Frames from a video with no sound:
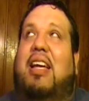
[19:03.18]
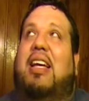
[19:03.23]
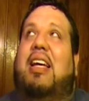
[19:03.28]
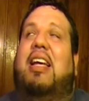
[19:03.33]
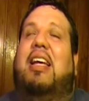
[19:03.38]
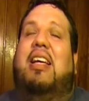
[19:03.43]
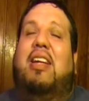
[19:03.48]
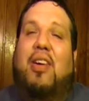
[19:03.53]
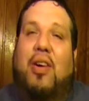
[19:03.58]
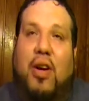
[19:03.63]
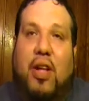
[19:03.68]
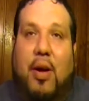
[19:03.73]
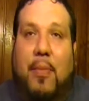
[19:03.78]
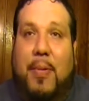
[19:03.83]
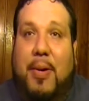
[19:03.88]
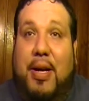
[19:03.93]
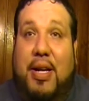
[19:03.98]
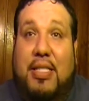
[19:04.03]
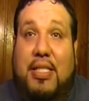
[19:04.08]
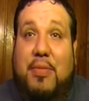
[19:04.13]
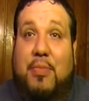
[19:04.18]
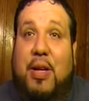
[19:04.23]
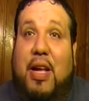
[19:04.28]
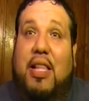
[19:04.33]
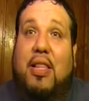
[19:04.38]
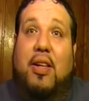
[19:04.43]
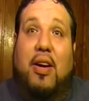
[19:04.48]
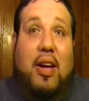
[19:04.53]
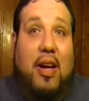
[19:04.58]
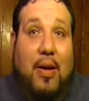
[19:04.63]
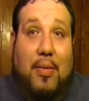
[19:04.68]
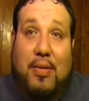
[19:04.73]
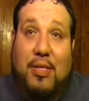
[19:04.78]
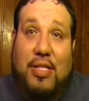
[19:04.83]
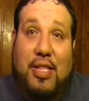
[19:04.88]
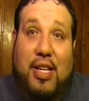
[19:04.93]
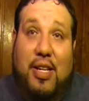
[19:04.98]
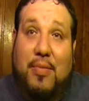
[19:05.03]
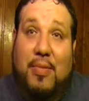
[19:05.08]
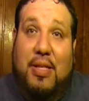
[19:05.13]
in audio production when I thought I was
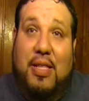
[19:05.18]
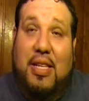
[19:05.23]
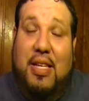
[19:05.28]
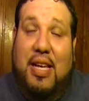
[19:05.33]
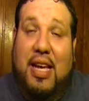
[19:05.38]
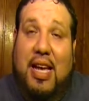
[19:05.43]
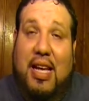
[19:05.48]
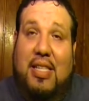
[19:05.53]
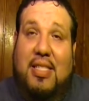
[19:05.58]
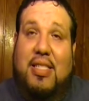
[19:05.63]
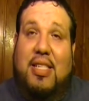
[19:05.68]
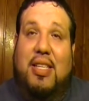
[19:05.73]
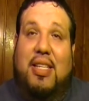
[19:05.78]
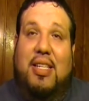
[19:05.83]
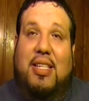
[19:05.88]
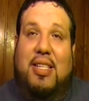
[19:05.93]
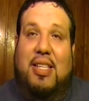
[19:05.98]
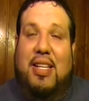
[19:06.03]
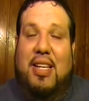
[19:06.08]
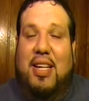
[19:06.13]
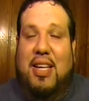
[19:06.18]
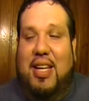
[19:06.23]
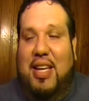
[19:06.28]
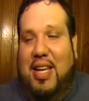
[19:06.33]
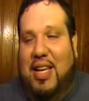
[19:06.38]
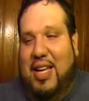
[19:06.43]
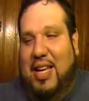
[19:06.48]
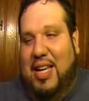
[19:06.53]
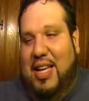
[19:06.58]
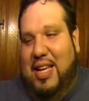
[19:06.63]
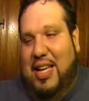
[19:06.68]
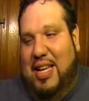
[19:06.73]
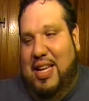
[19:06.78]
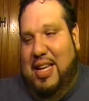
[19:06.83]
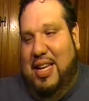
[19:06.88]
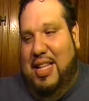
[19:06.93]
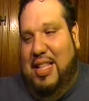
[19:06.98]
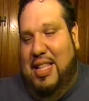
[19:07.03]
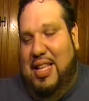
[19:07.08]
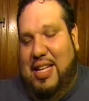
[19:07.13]
done with it as
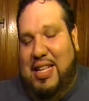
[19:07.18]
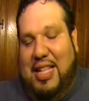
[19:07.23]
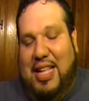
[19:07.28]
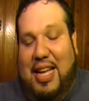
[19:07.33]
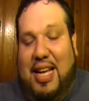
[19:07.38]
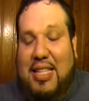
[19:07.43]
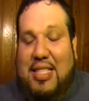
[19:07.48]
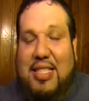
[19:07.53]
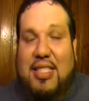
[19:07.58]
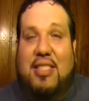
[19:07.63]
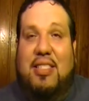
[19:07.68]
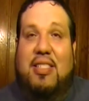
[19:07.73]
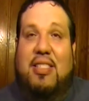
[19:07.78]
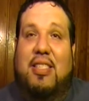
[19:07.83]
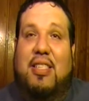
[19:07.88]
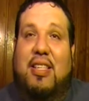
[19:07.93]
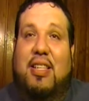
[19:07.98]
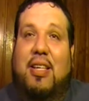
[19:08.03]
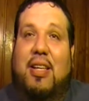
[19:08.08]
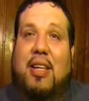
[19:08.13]
in the classes.